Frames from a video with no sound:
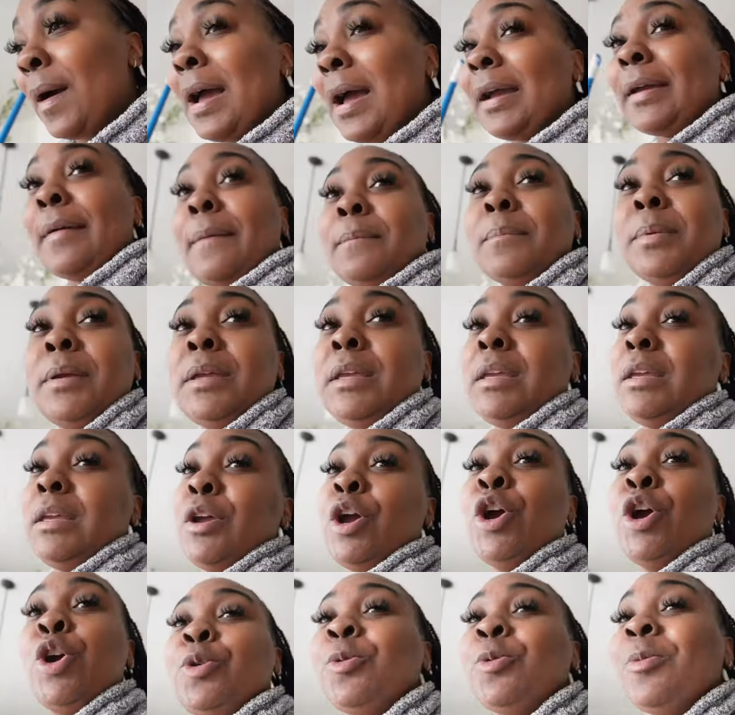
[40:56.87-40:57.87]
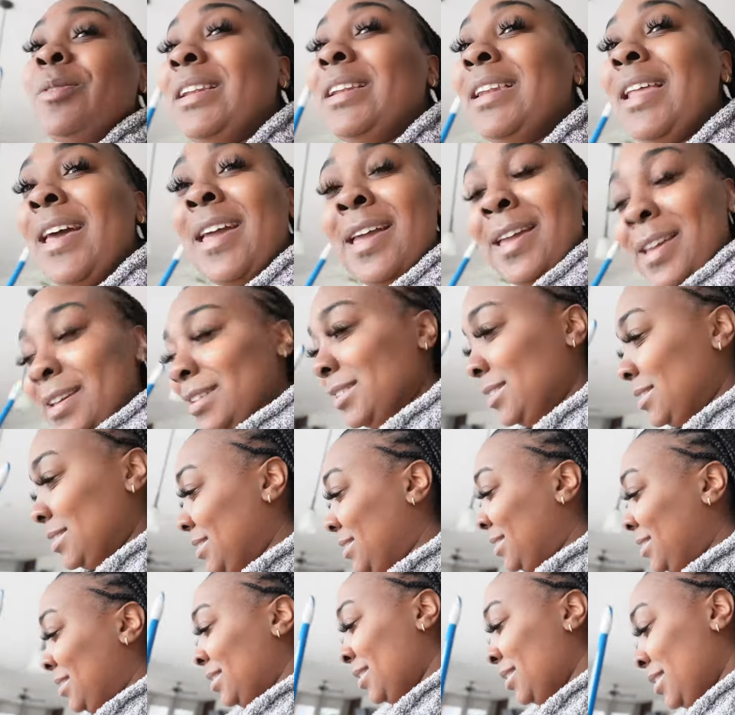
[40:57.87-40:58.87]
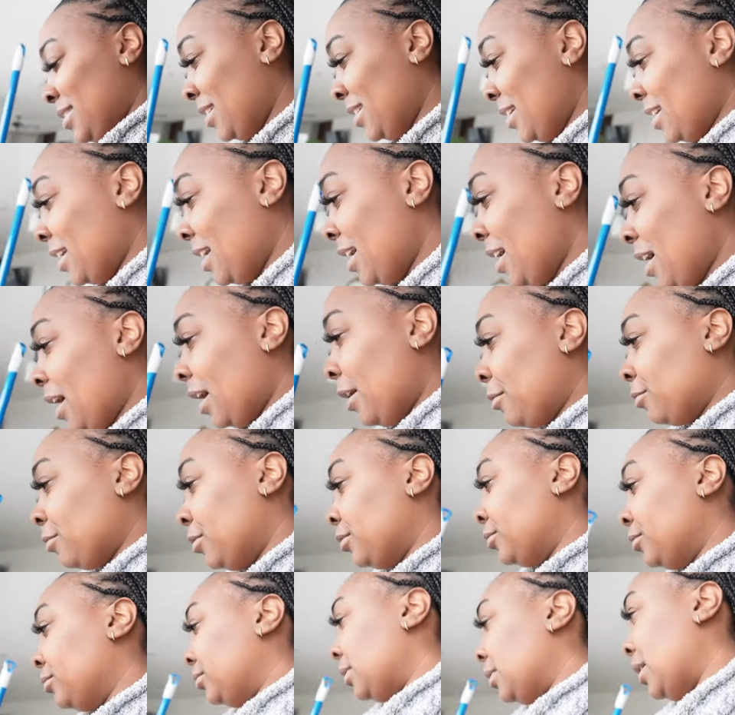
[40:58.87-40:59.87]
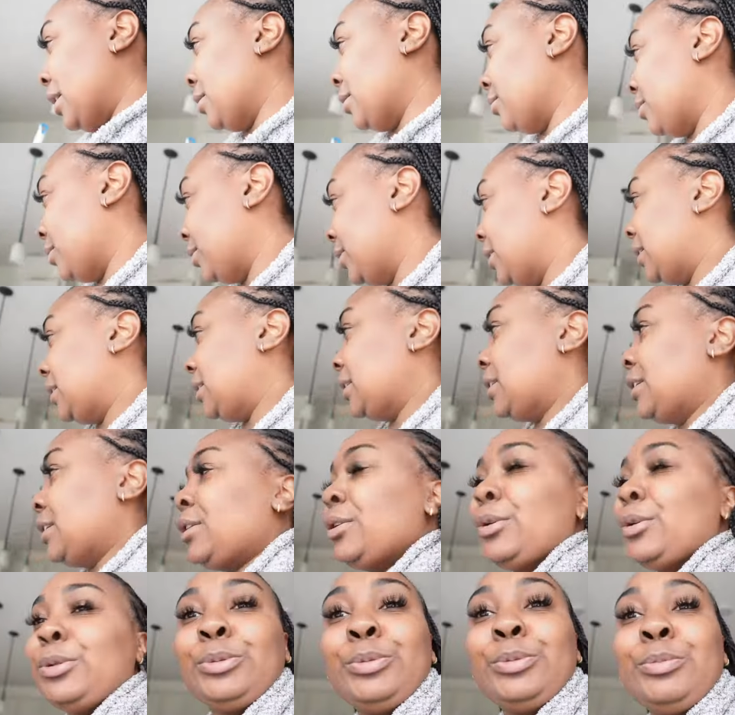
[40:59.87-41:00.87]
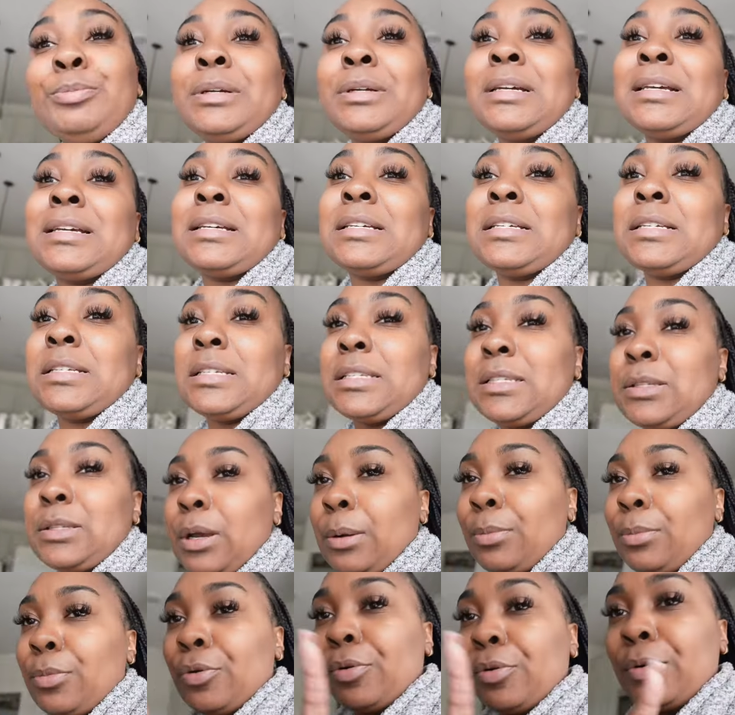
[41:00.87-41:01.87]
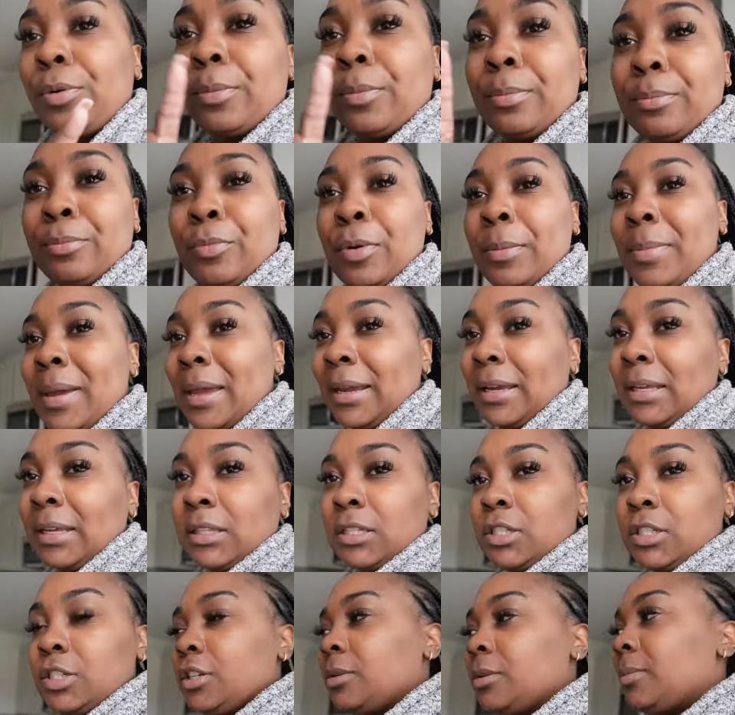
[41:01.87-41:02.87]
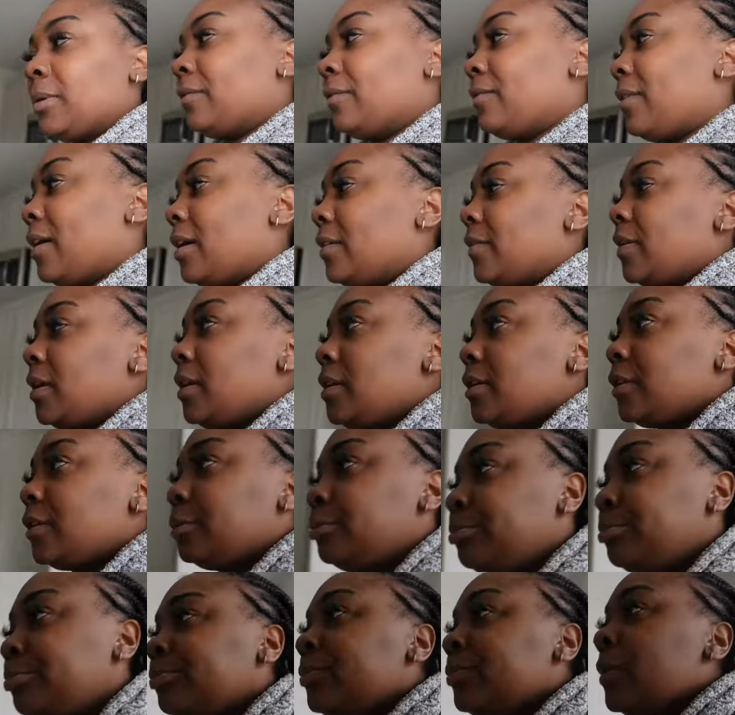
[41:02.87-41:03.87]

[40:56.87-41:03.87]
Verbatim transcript: I can be relaxed. I won't, I want nothing to do because I'm going, we back at the gym at five A M